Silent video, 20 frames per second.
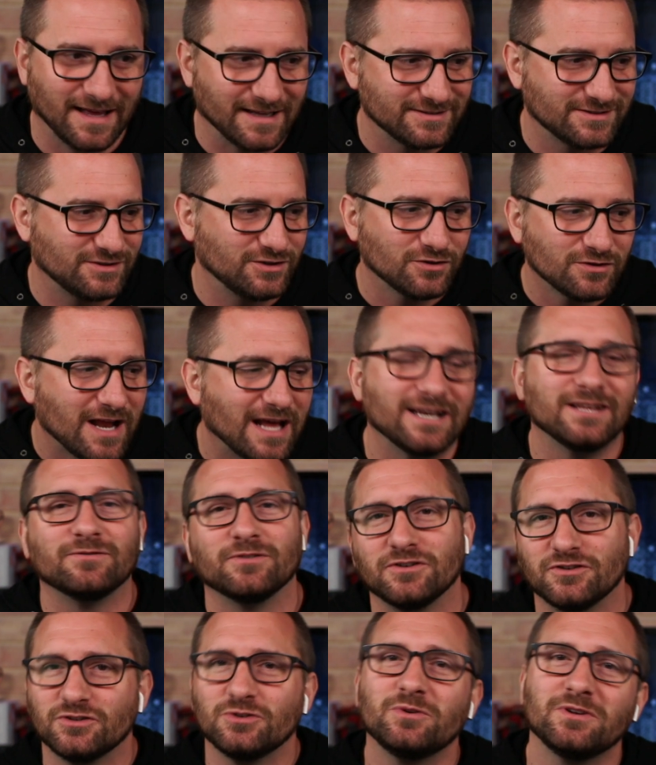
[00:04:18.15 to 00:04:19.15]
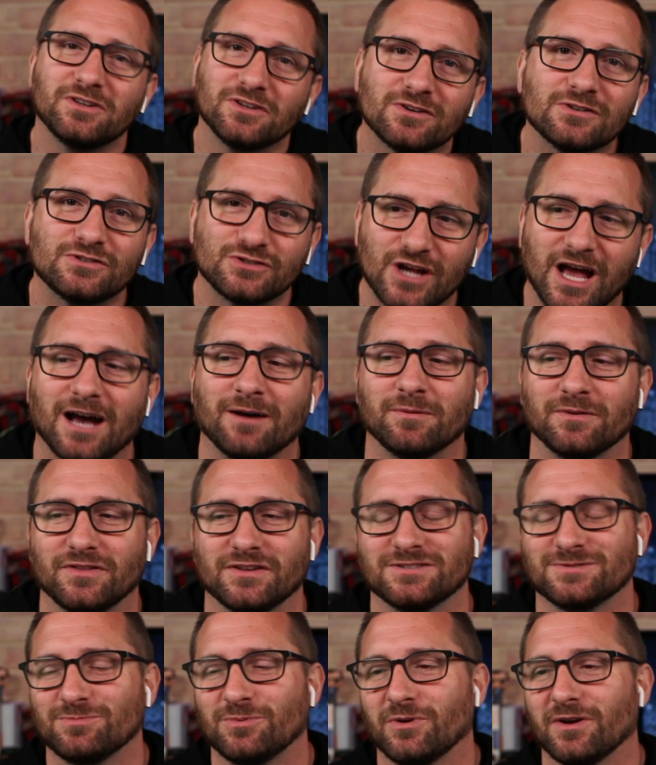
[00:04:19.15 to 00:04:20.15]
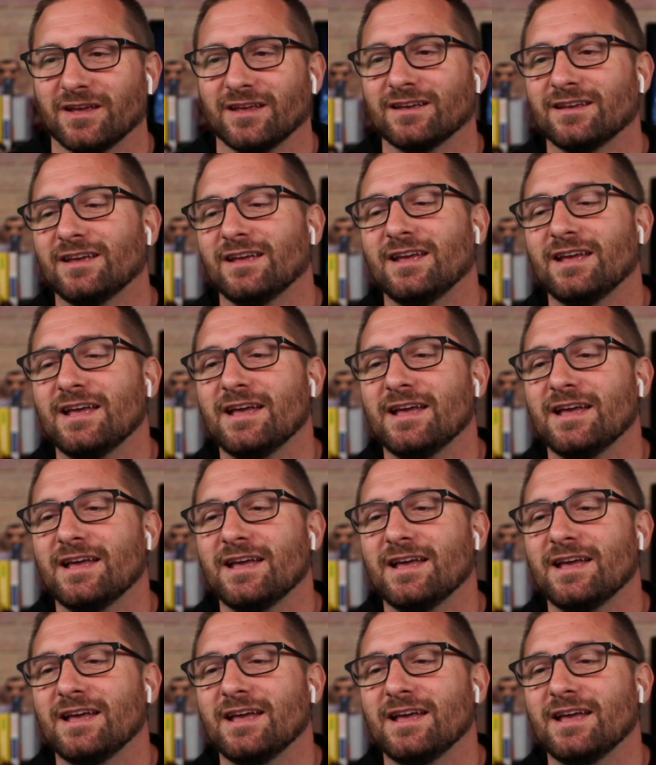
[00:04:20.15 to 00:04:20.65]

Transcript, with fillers: That's you're not even doing your job at this point.